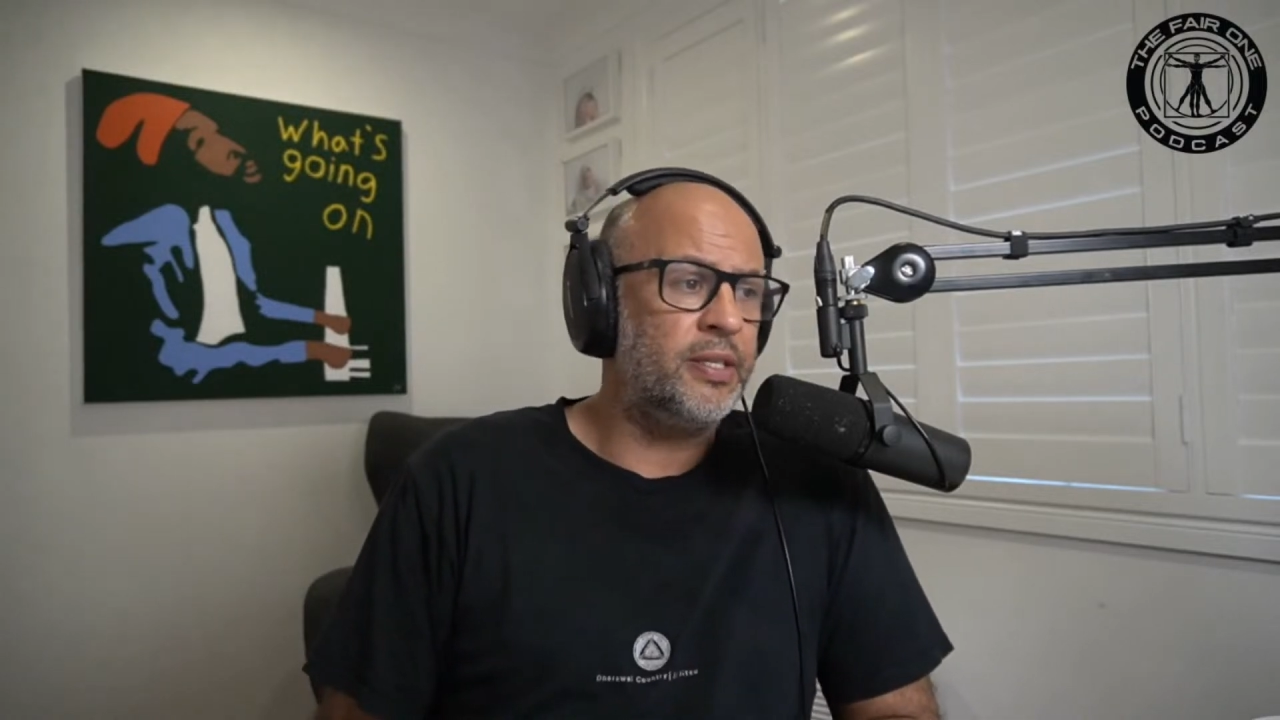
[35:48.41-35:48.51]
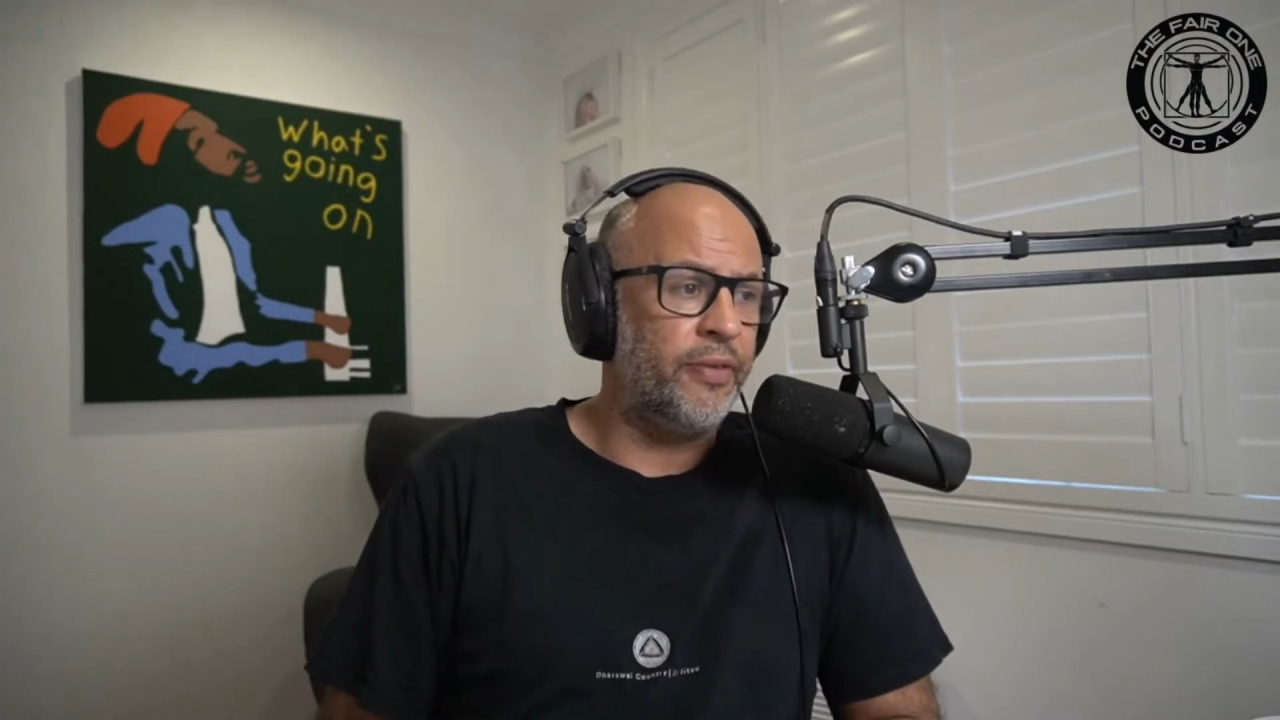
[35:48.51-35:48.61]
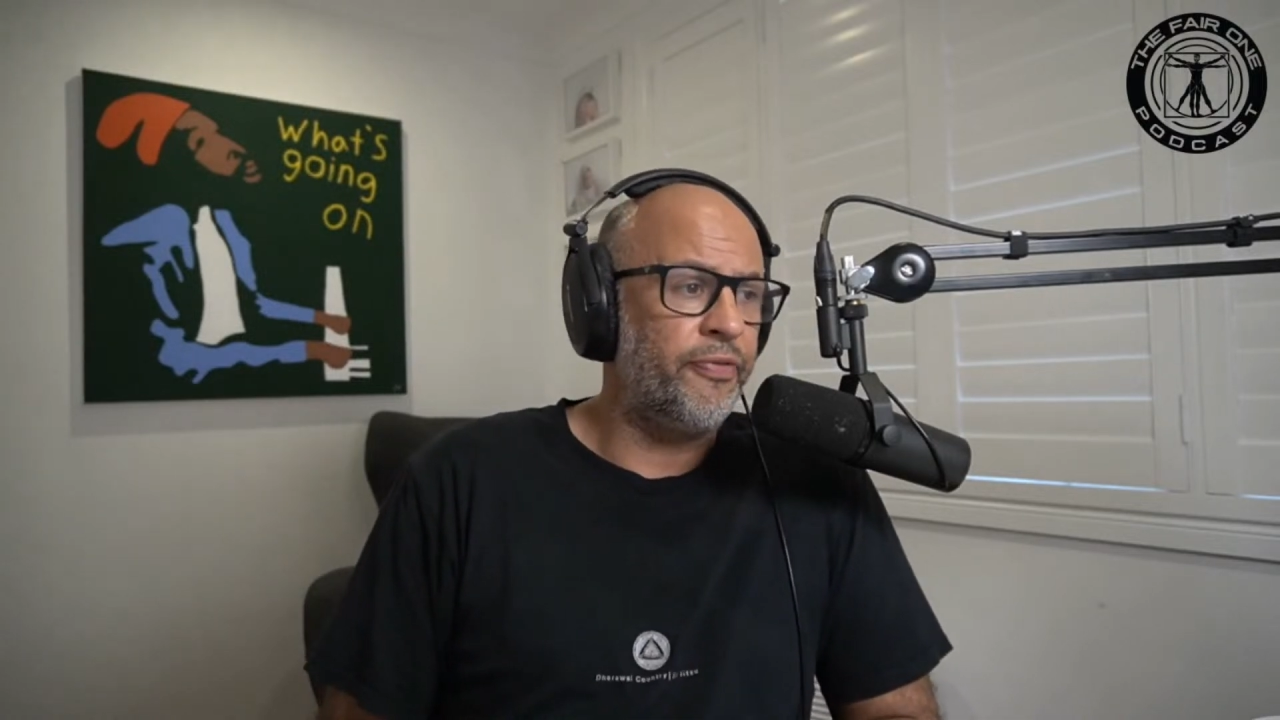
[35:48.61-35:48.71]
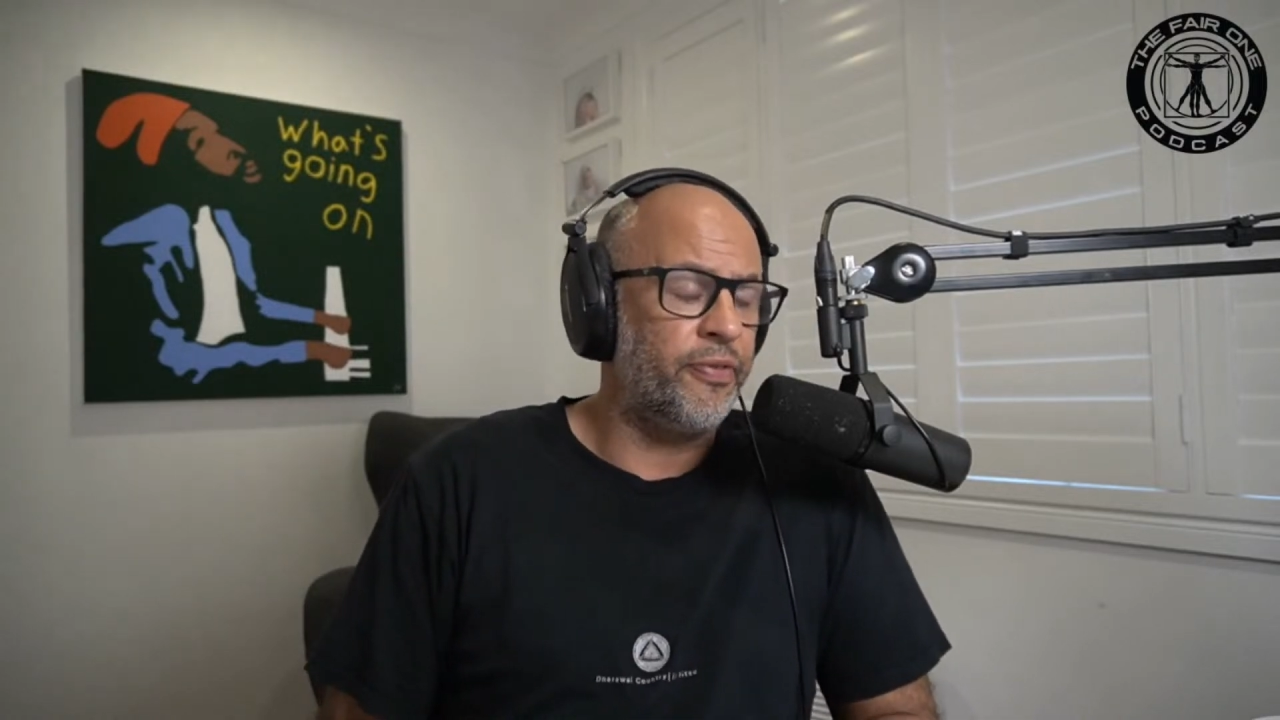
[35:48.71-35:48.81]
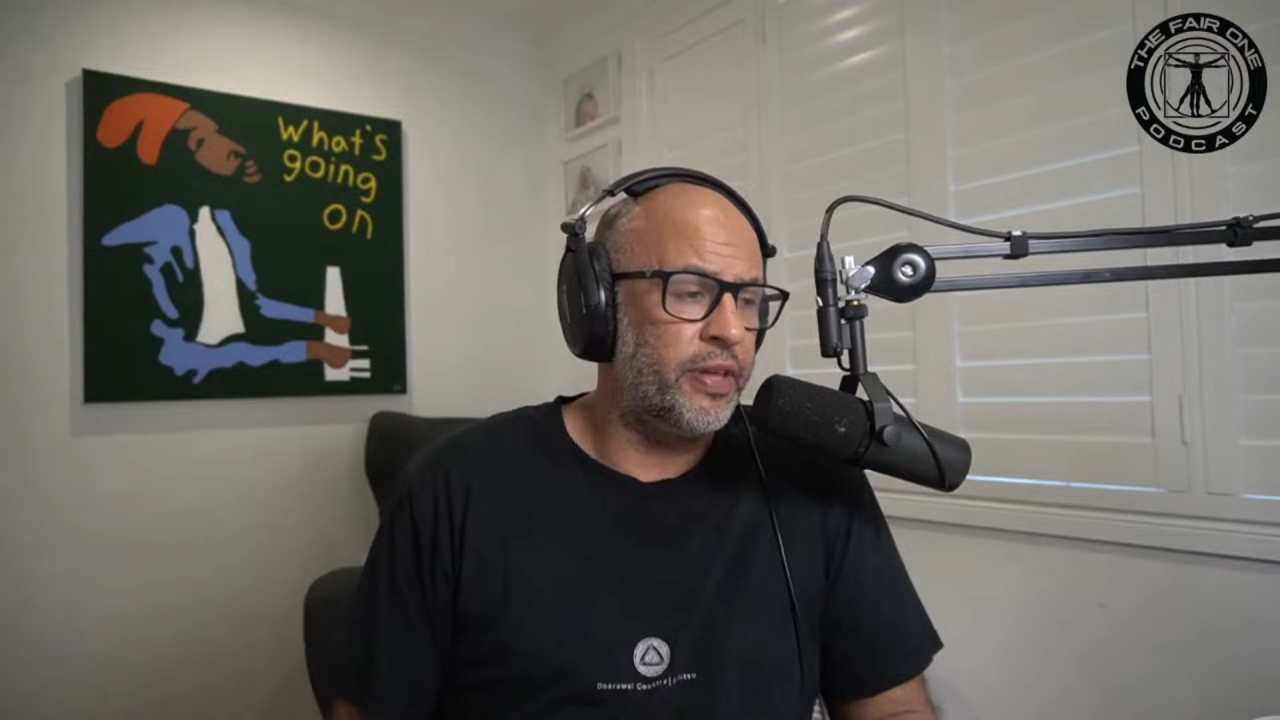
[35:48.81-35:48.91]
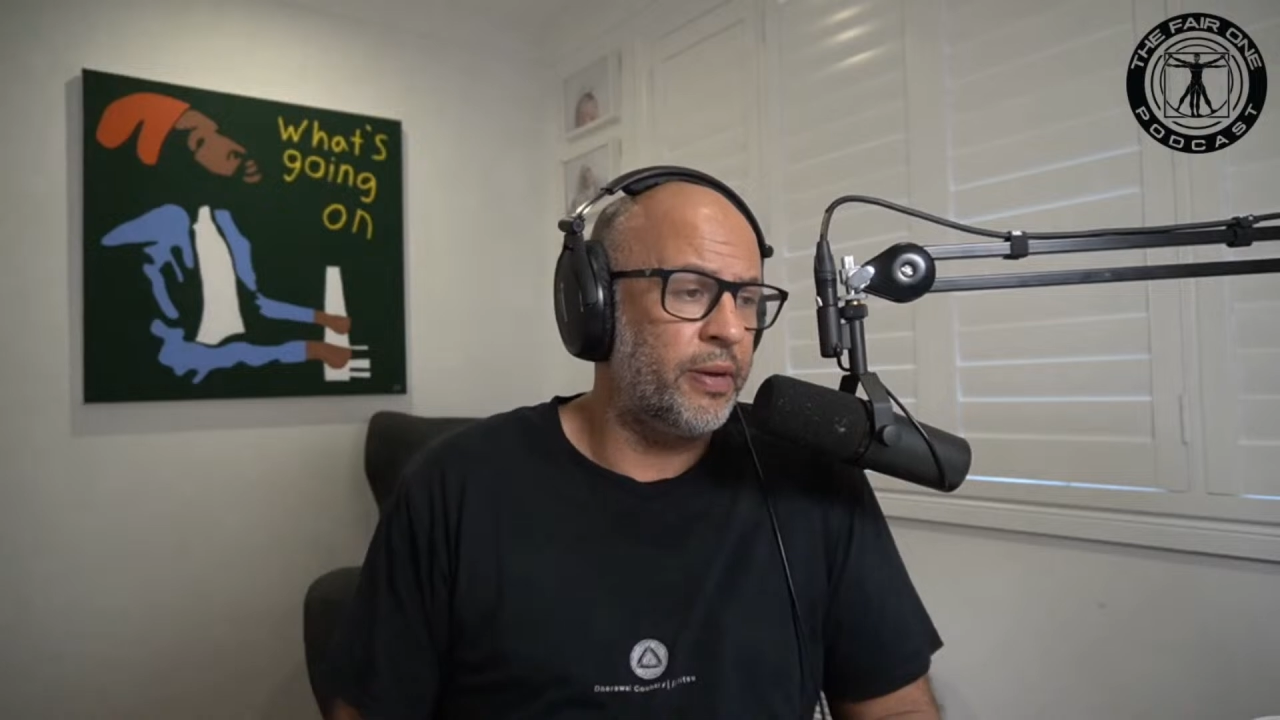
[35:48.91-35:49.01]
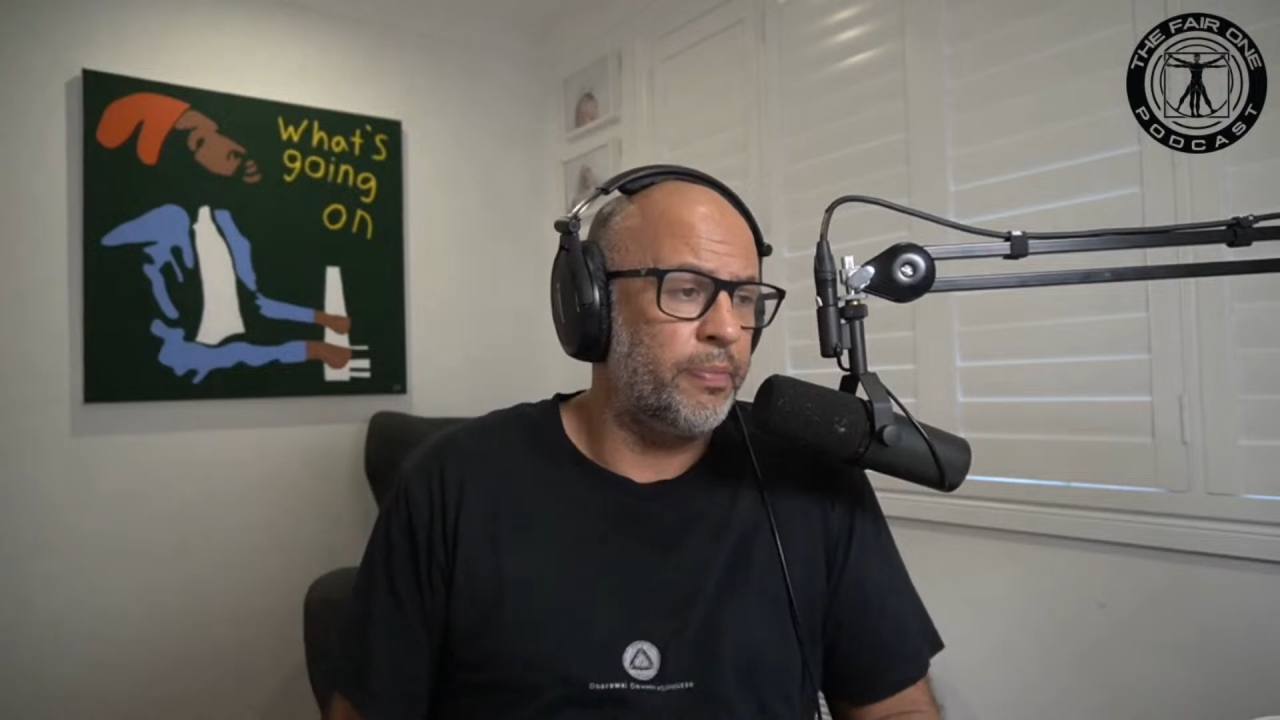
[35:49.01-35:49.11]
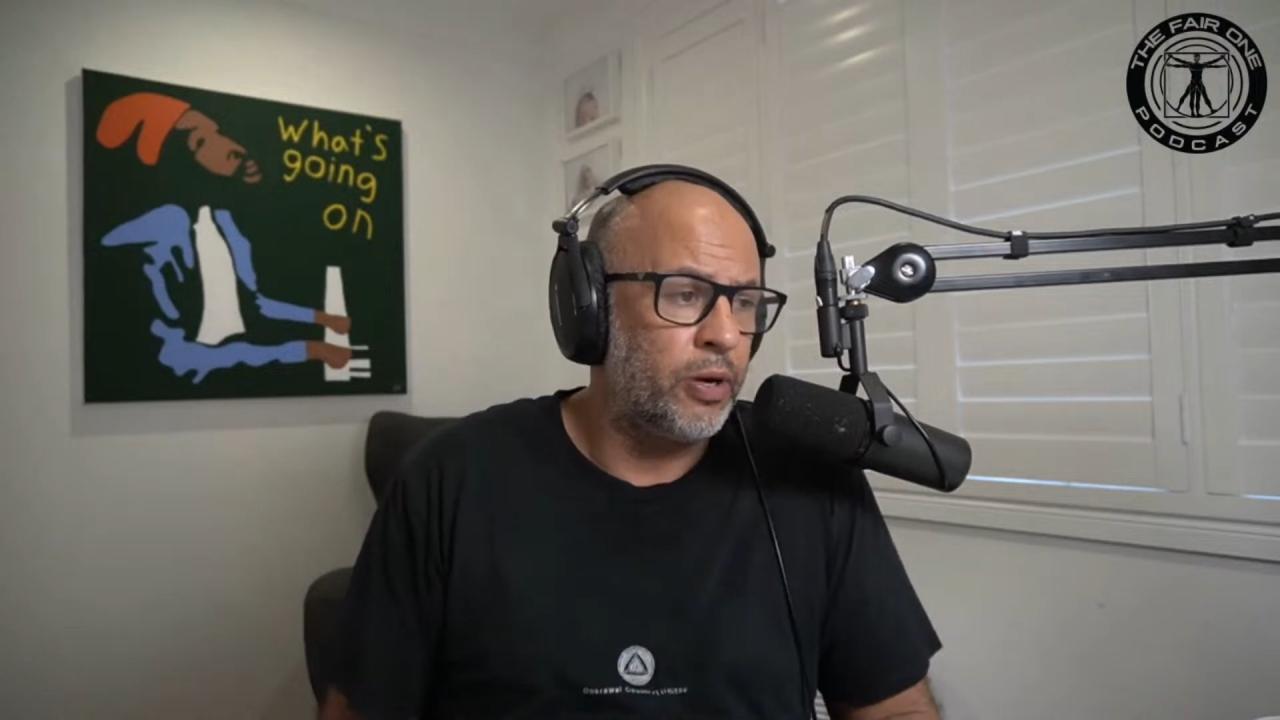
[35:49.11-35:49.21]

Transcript: a different thing